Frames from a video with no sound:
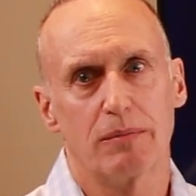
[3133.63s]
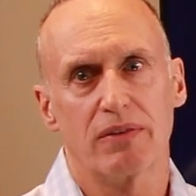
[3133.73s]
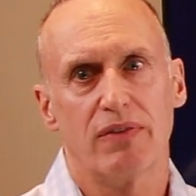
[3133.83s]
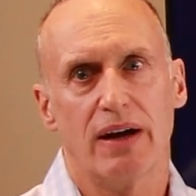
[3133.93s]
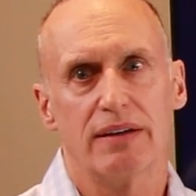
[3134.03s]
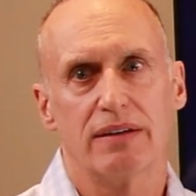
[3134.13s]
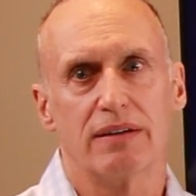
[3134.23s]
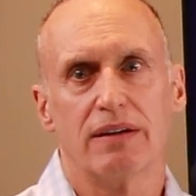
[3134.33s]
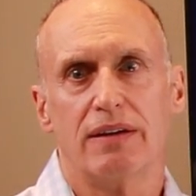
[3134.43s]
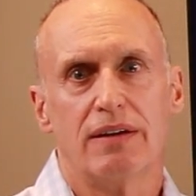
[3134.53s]

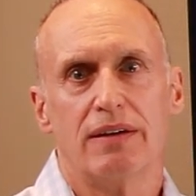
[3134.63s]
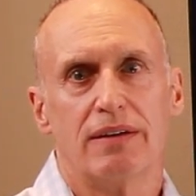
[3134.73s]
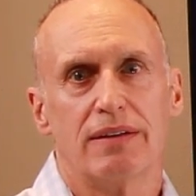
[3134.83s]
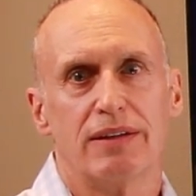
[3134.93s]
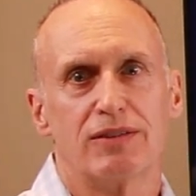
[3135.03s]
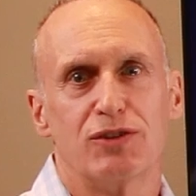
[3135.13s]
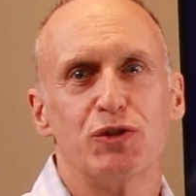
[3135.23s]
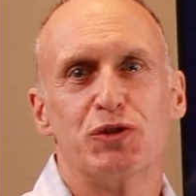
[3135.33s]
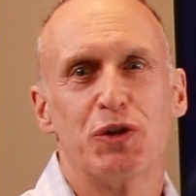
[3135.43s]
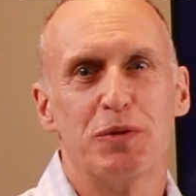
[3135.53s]
McFadden, this
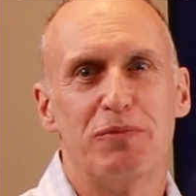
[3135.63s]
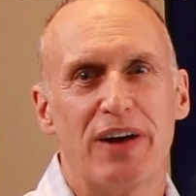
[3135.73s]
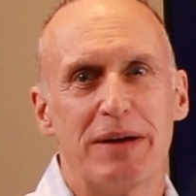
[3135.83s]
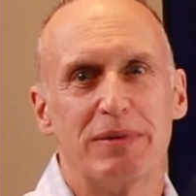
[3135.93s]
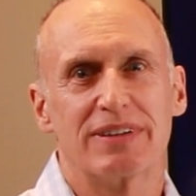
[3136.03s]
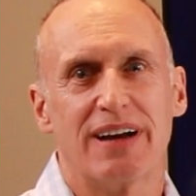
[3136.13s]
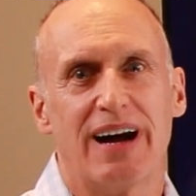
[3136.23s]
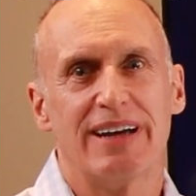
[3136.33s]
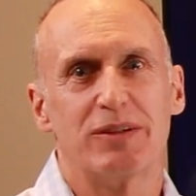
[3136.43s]
YouTube famous guy,